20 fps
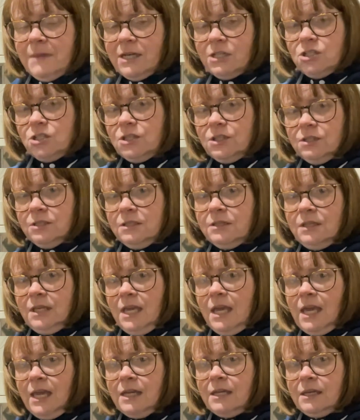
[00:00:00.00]
the
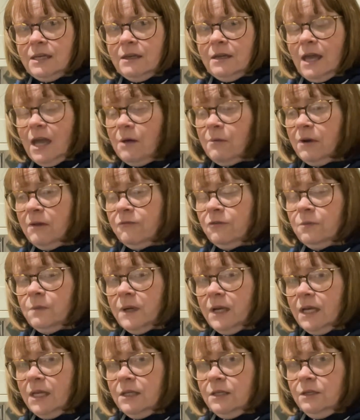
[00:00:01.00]
egg, however
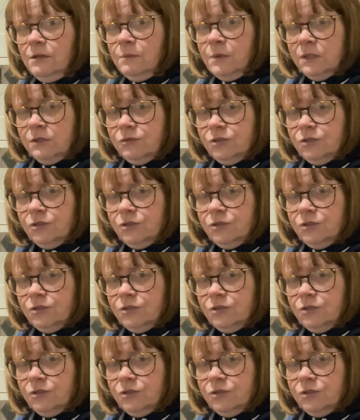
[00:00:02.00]
way you want